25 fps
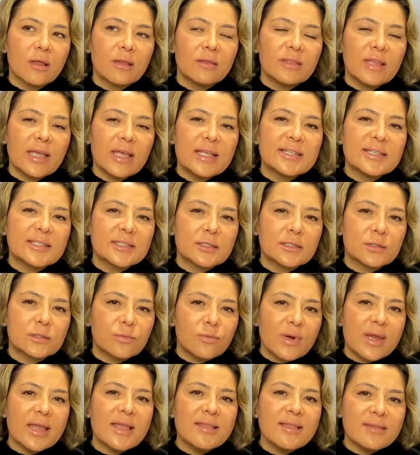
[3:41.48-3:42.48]
these
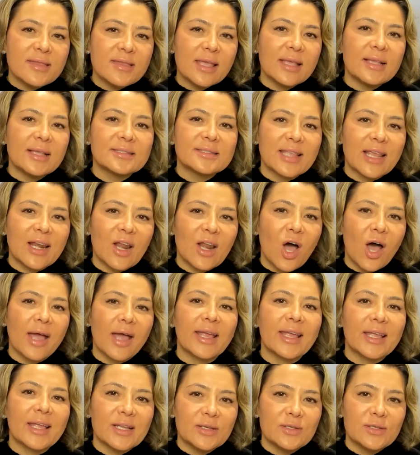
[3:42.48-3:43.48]
three things that
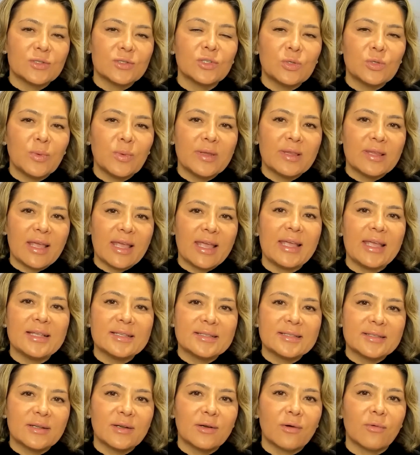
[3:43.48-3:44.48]
I can do with
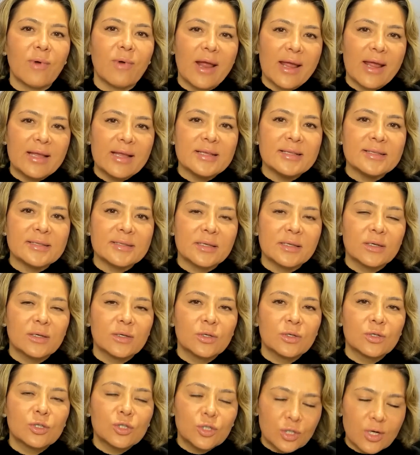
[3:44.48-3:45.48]
ease and grace,
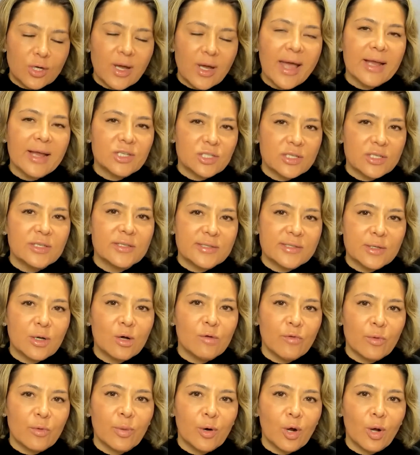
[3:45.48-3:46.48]
could I actually
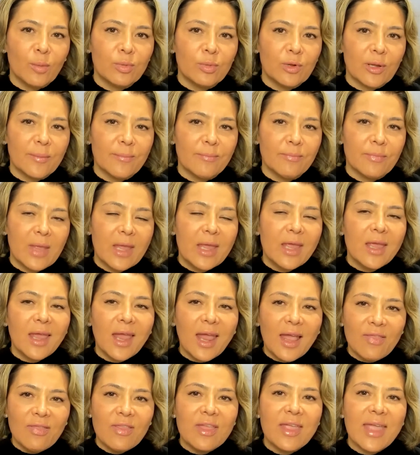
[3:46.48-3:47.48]
solve a problem?
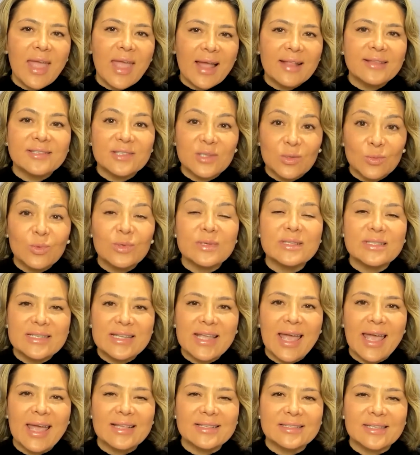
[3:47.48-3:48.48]
And the answer was
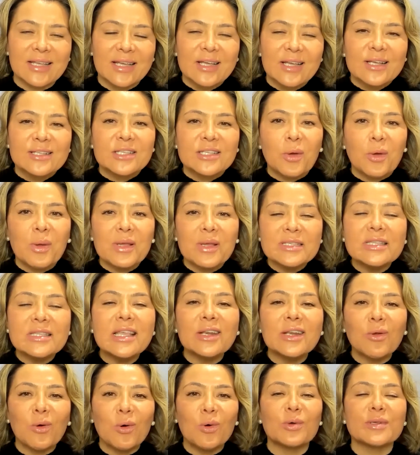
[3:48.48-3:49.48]
yes. So isn't
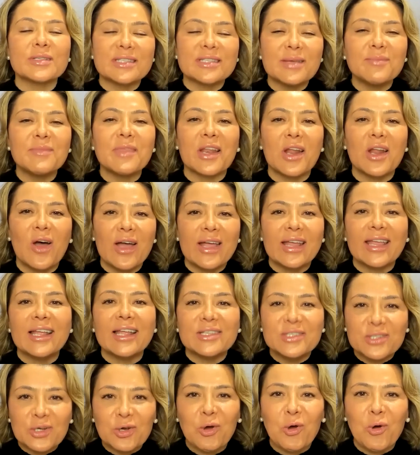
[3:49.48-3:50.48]
it awesome that I
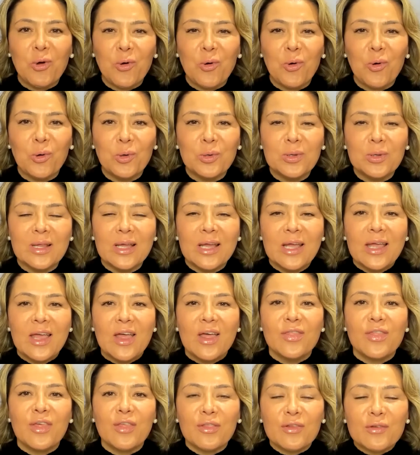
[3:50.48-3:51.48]
get to call
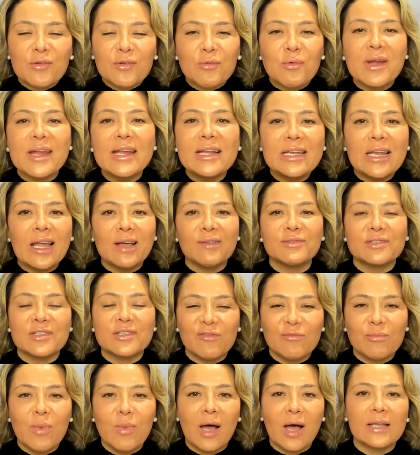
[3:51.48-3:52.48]
the three loves
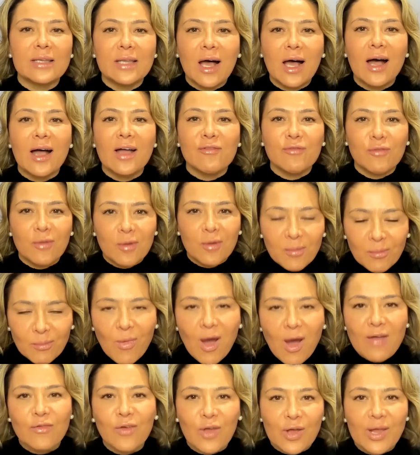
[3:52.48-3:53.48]
of my life
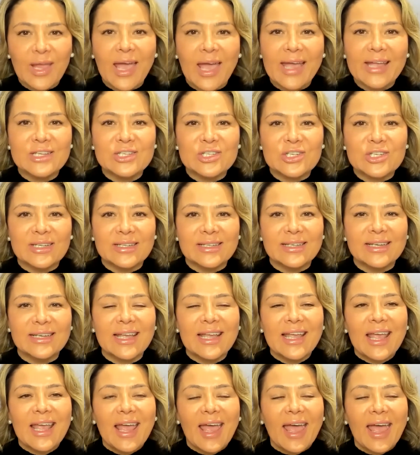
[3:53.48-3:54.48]
my vocation?
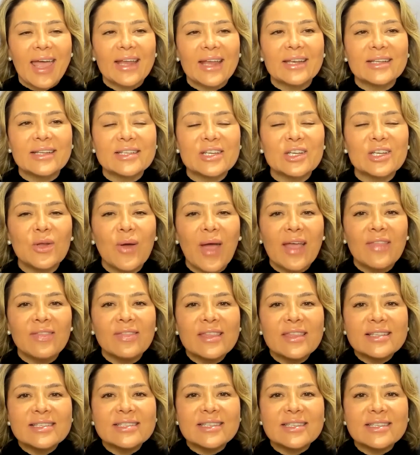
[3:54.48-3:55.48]
And, you know,
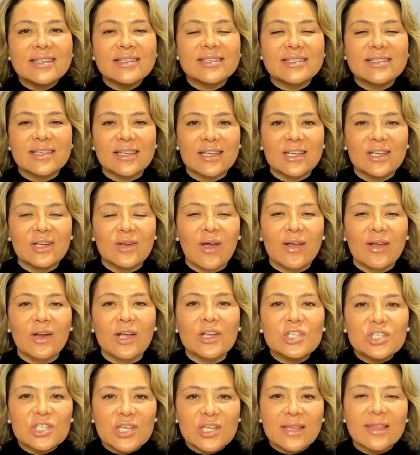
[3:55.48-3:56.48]
and this is, you know, and I
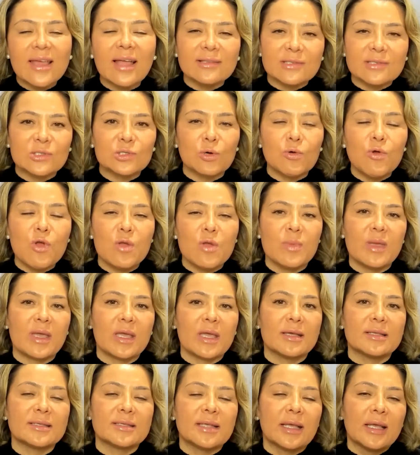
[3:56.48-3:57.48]
share that story
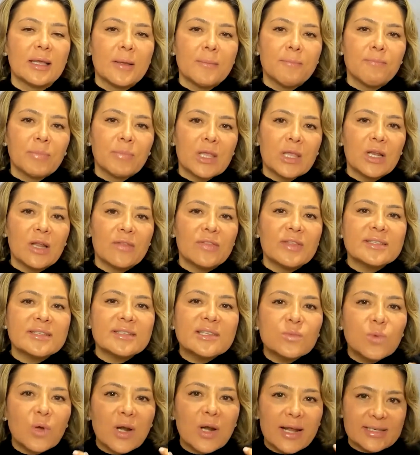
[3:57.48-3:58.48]
because, you know, this
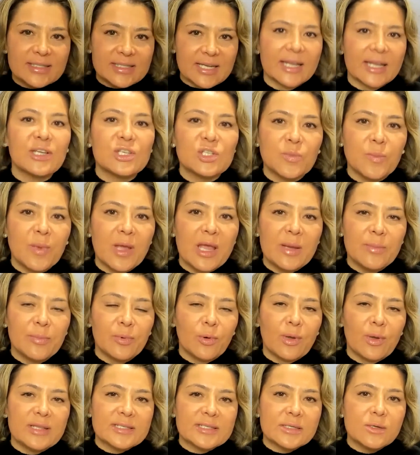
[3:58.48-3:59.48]
is what I teach
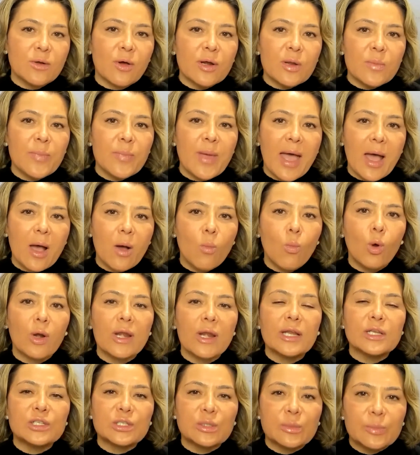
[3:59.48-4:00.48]
people. It's not about
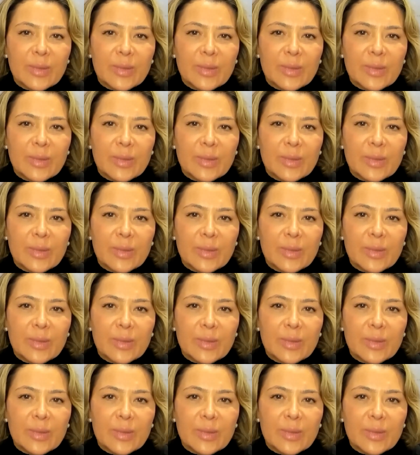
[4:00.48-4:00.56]
wanting to